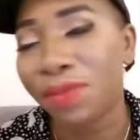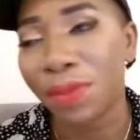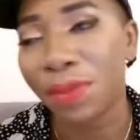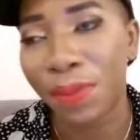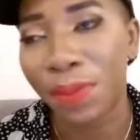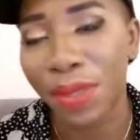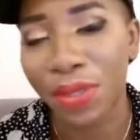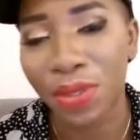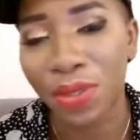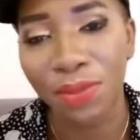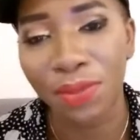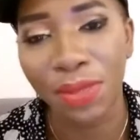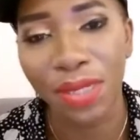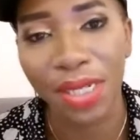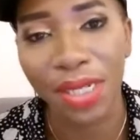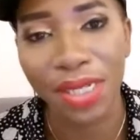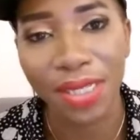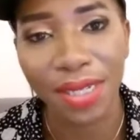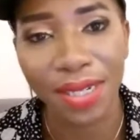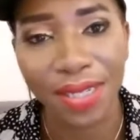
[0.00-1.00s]
bathroom,
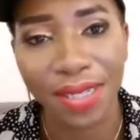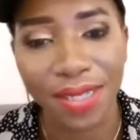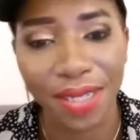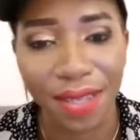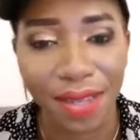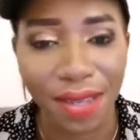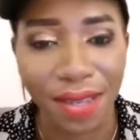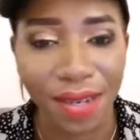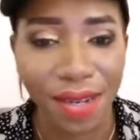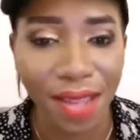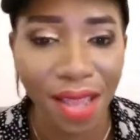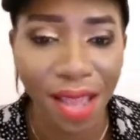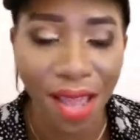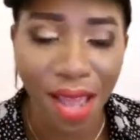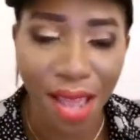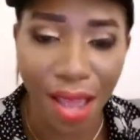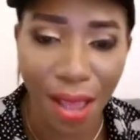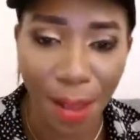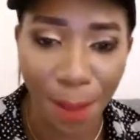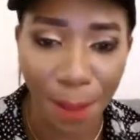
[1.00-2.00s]
and I started singing,
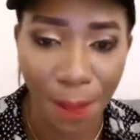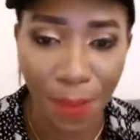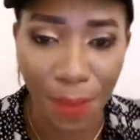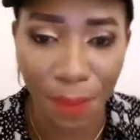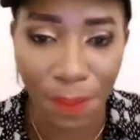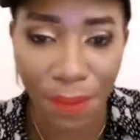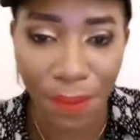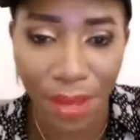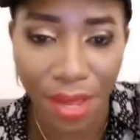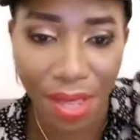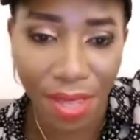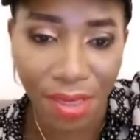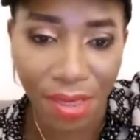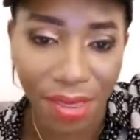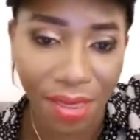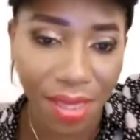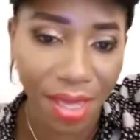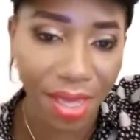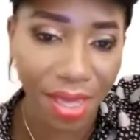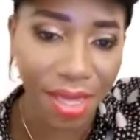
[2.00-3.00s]
"Happy
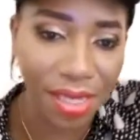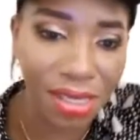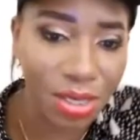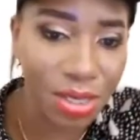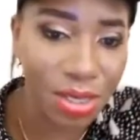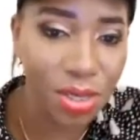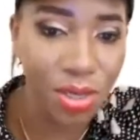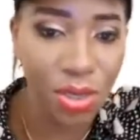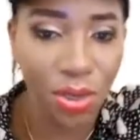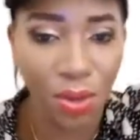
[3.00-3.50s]
birthday